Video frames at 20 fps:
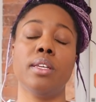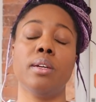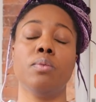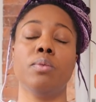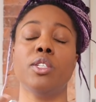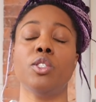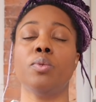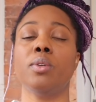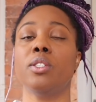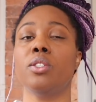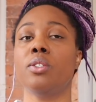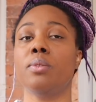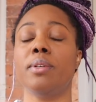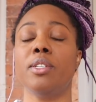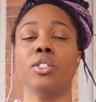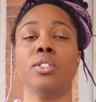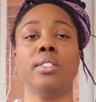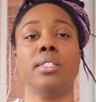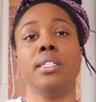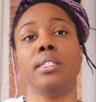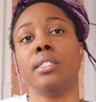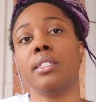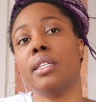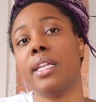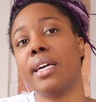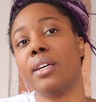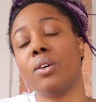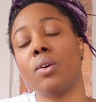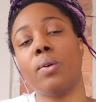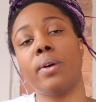and which ones do we just need to
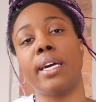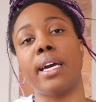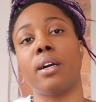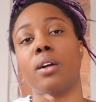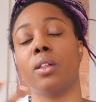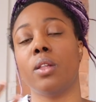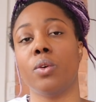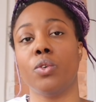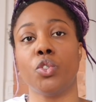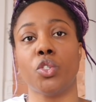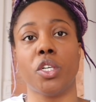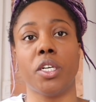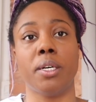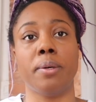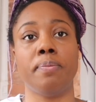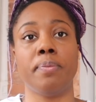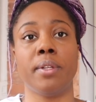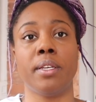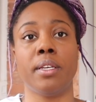let go and get closure?